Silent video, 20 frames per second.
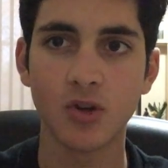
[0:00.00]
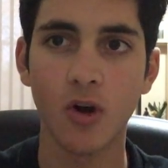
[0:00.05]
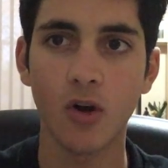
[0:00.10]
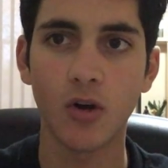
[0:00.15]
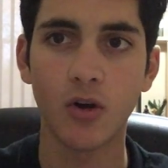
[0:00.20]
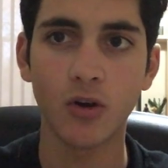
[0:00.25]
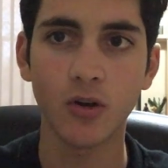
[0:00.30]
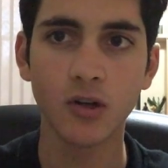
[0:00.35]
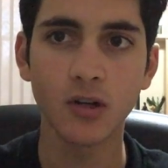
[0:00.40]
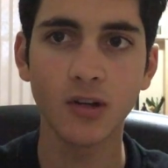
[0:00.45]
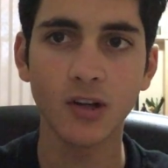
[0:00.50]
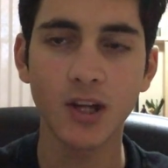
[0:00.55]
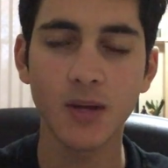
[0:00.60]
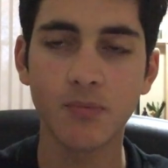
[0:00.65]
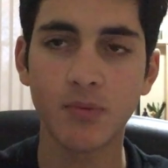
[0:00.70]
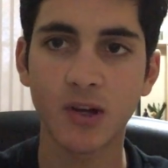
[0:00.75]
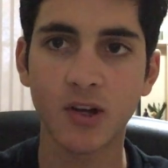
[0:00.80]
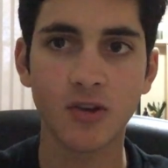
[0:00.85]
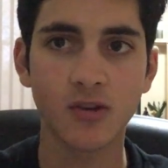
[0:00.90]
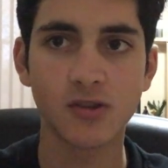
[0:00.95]
only
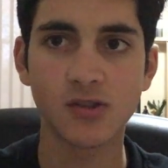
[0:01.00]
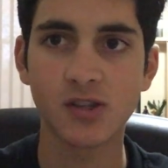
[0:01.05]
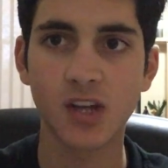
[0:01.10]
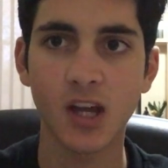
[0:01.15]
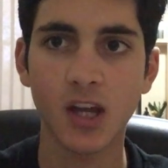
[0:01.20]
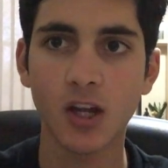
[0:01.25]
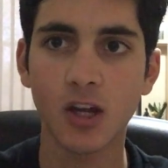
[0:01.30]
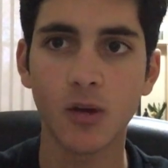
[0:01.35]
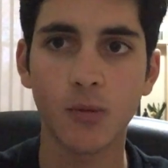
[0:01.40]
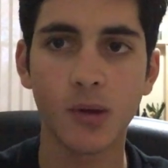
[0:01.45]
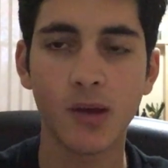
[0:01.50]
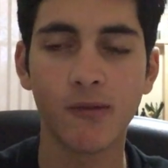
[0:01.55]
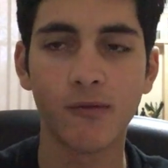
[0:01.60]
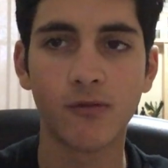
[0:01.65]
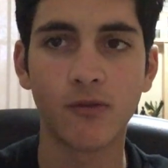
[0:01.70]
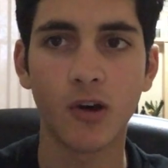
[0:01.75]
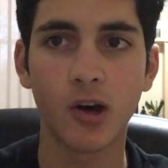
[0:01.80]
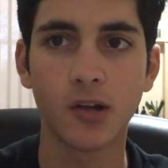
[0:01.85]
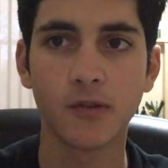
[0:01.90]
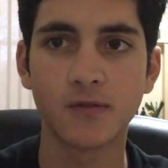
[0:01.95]
because they're going to be in
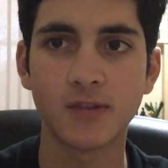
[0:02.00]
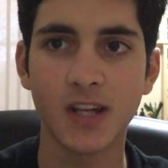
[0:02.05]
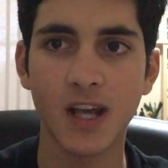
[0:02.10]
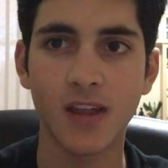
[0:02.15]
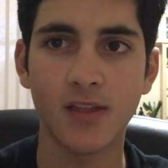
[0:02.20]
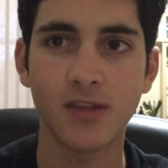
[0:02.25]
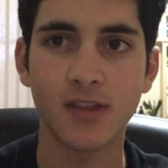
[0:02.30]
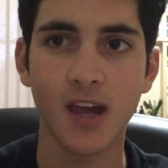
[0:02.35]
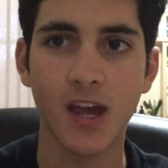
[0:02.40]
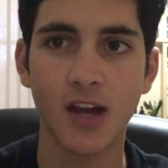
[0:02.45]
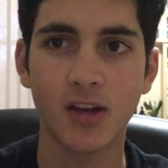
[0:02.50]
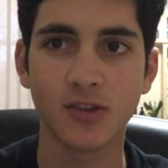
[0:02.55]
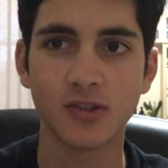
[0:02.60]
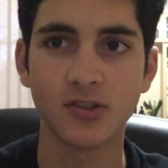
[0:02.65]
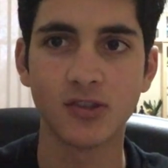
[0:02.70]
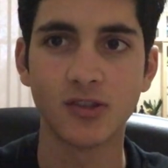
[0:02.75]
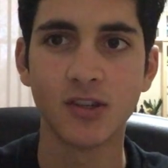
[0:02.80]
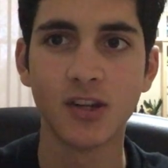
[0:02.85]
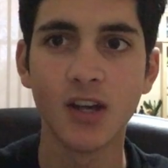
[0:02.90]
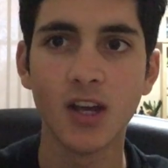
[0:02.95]
front of
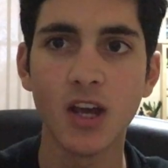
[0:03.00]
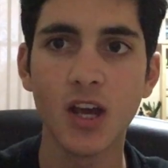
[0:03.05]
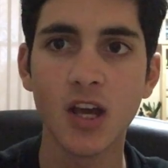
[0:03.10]
10,000